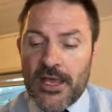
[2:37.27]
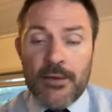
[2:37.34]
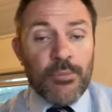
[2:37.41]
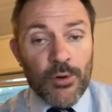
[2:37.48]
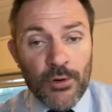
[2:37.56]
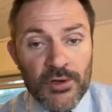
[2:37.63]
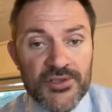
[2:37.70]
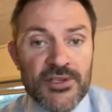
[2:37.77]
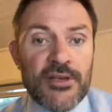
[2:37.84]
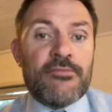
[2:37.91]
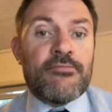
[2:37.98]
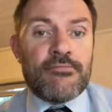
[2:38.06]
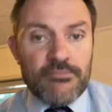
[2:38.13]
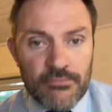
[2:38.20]
Pause it,
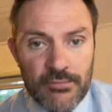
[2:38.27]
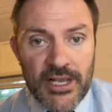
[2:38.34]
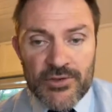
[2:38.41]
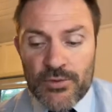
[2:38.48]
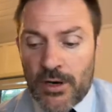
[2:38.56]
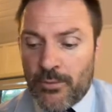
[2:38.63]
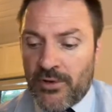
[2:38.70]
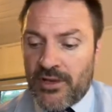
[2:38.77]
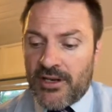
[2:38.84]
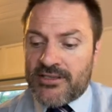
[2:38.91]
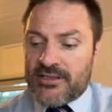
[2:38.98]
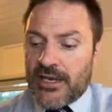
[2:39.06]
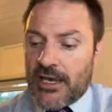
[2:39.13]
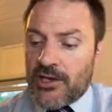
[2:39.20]
let's run with it and
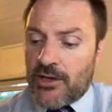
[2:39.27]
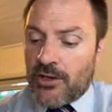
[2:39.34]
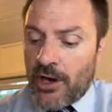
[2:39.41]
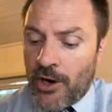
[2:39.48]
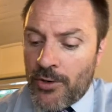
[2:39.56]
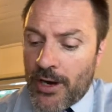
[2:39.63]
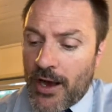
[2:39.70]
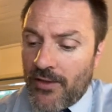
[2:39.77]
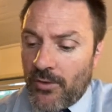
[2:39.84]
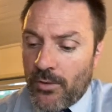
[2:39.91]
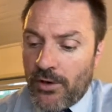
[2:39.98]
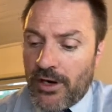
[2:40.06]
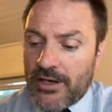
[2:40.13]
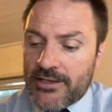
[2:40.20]
see how you go.
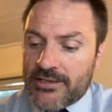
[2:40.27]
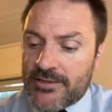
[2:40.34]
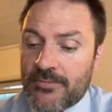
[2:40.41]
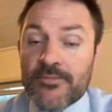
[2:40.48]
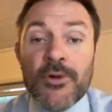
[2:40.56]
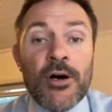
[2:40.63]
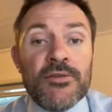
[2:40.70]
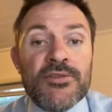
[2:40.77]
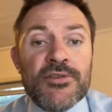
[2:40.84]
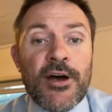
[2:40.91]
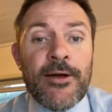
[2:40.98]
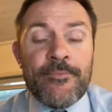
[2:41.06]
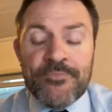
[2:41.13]
Otherwise, hold tight.